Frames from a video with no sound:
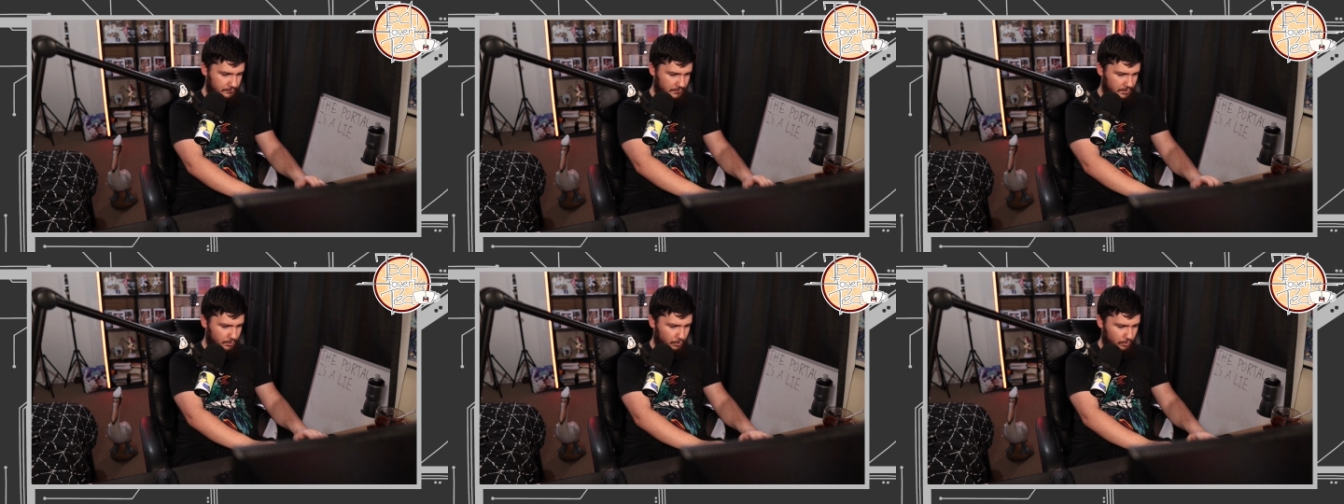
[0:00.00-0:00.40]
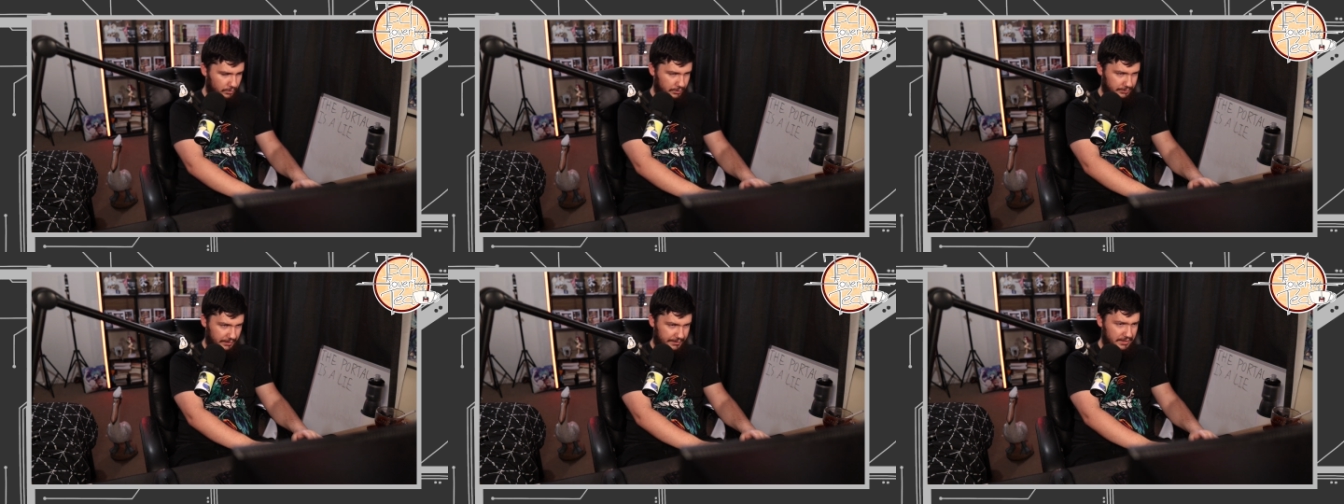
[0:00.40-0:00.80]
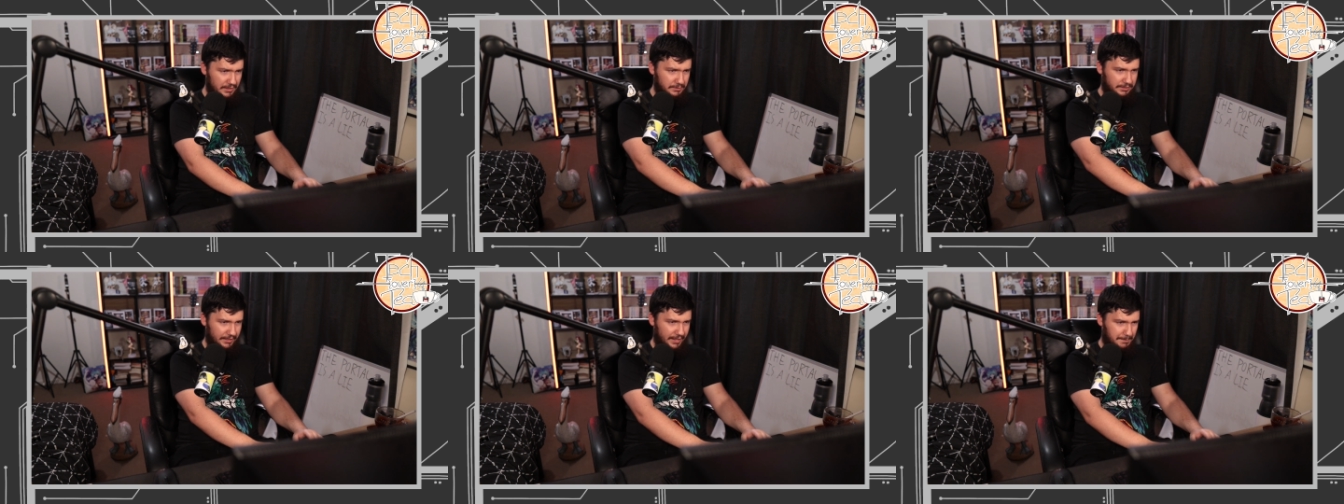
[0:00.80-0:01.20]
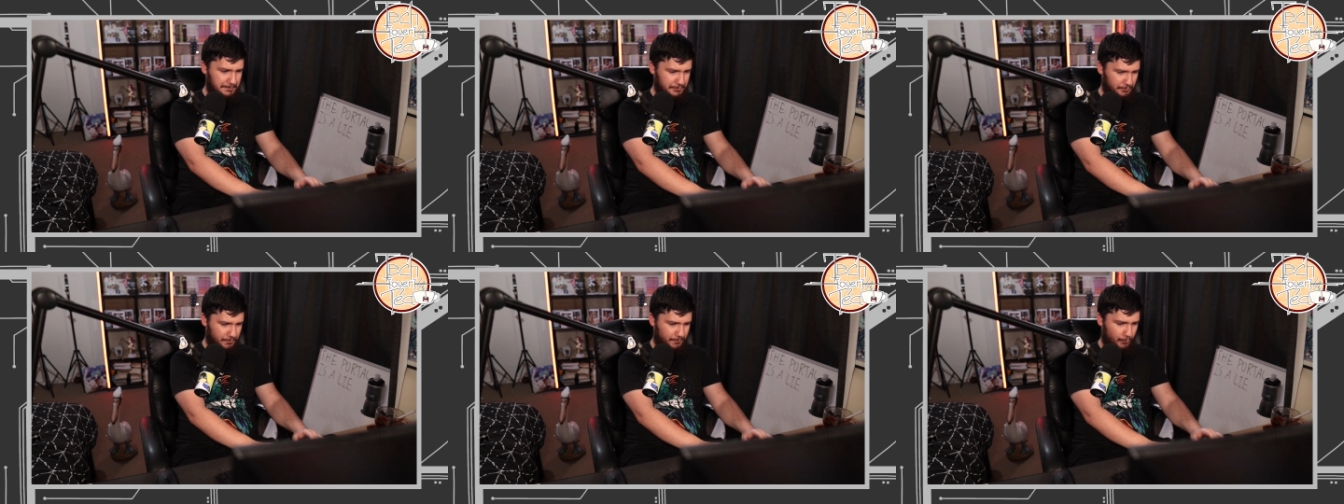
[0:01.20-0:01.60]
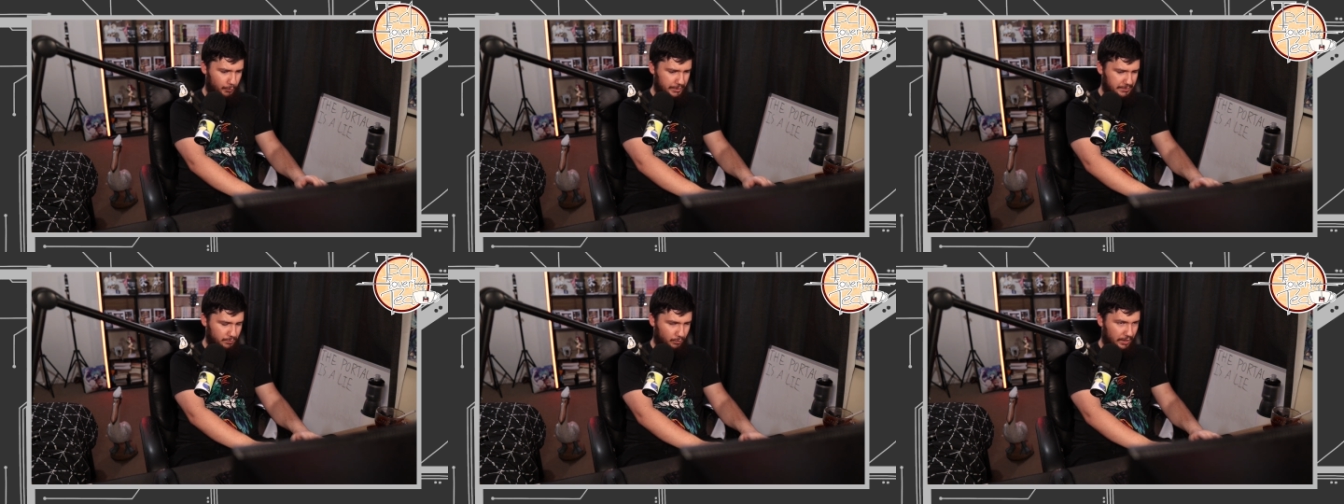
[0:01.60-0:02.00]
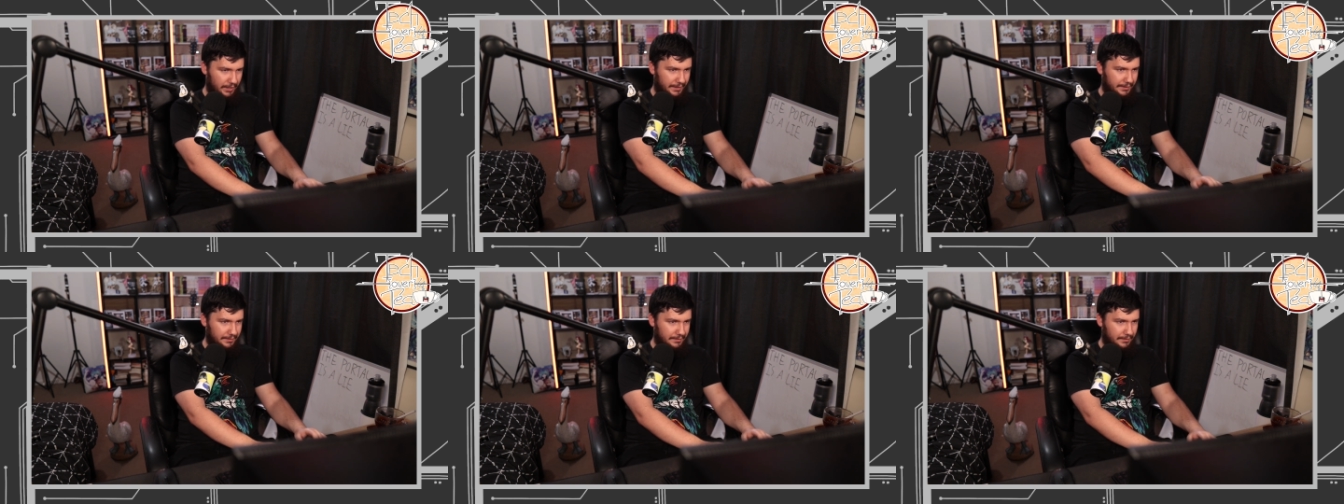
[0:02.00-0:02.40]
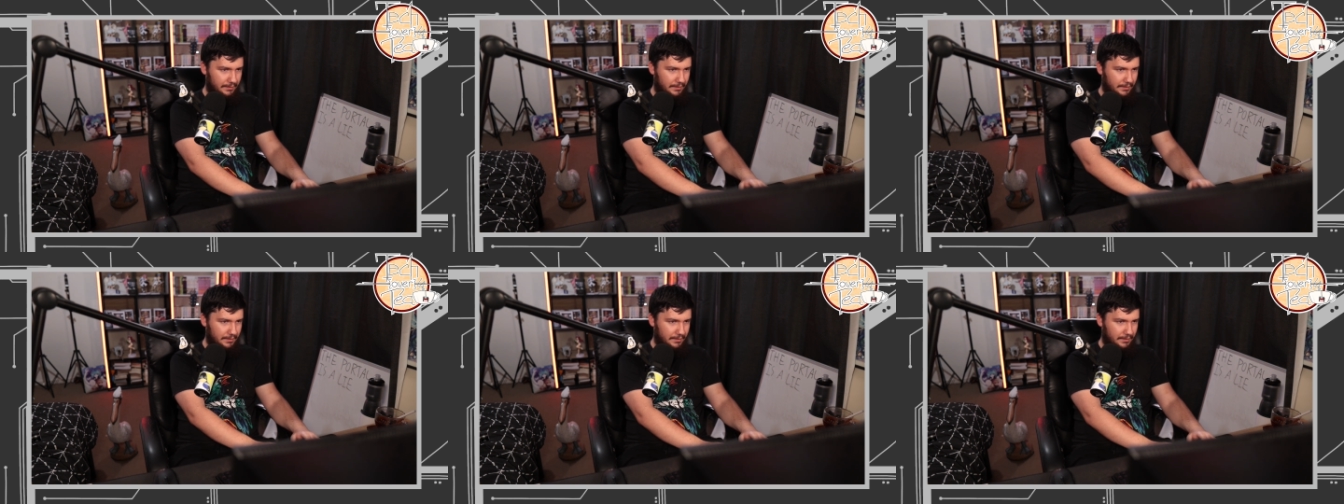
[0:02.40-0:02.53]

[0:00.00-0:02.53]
because I think that was, like, episode forty-one.